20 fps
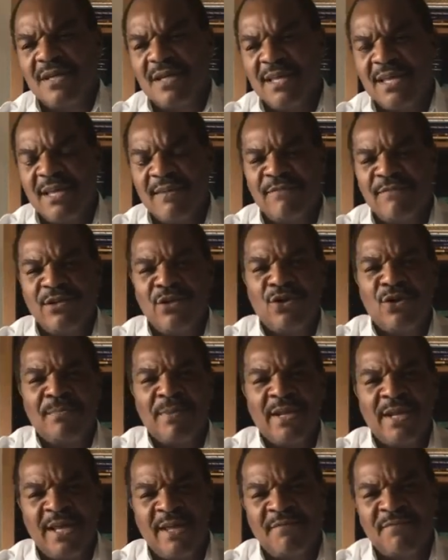give a little
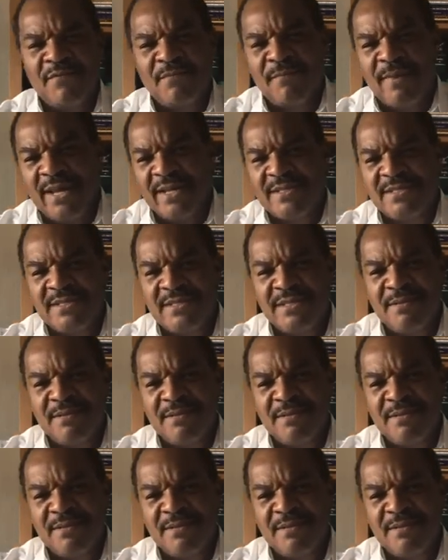bit of information